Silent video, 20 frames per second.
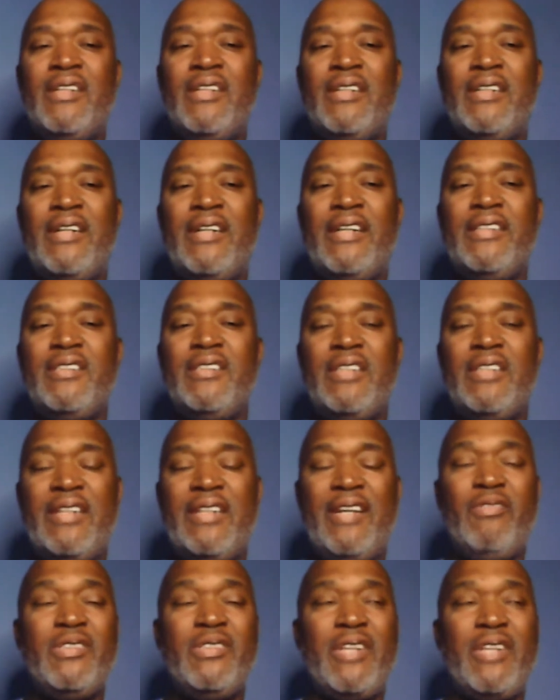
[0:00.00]

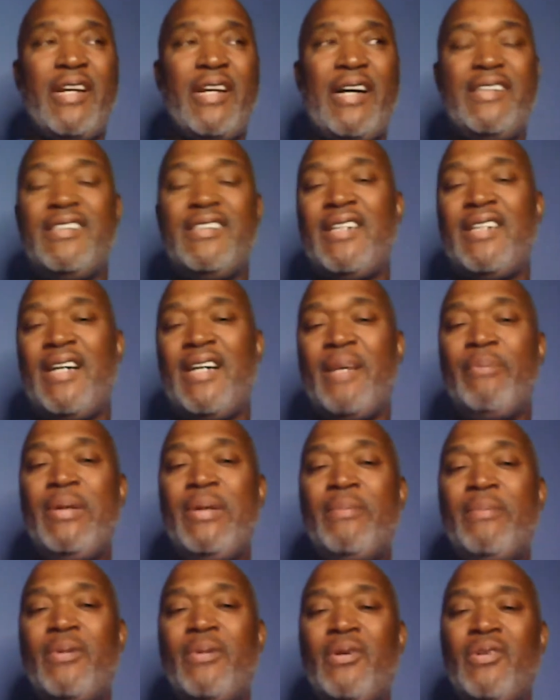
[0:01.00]
It's a lot of
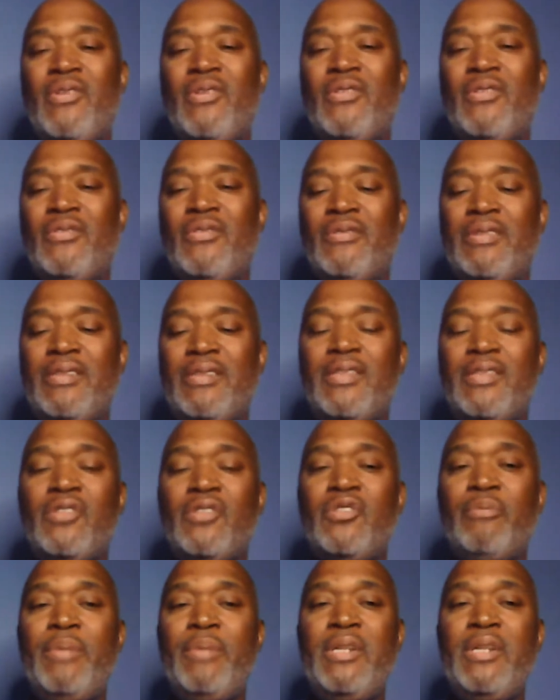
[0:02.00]
people on
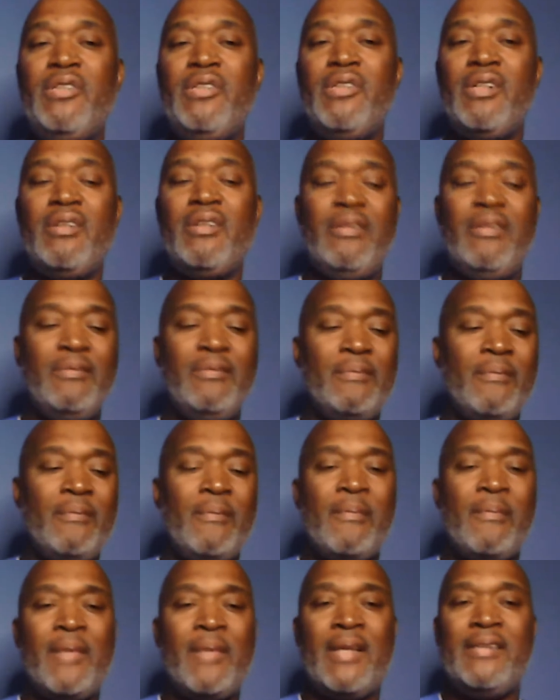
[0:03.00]
social media
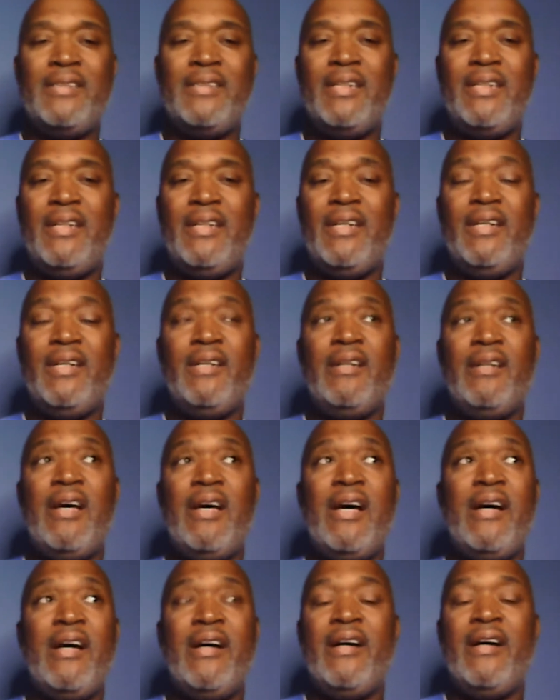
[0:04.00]
saying
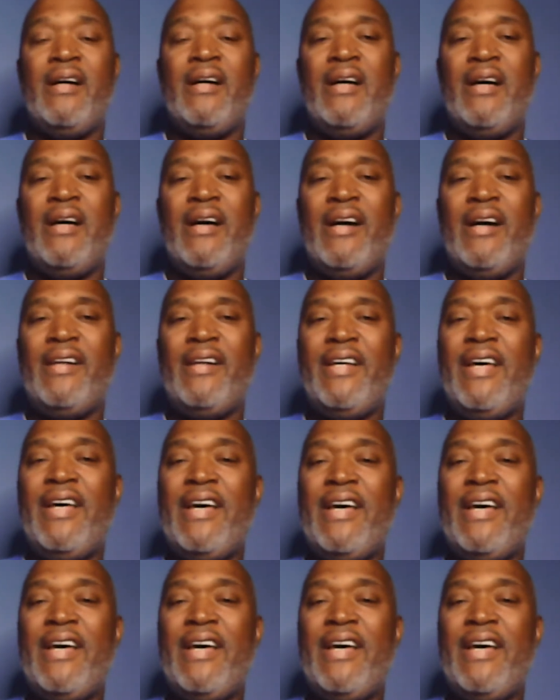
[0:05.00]
how they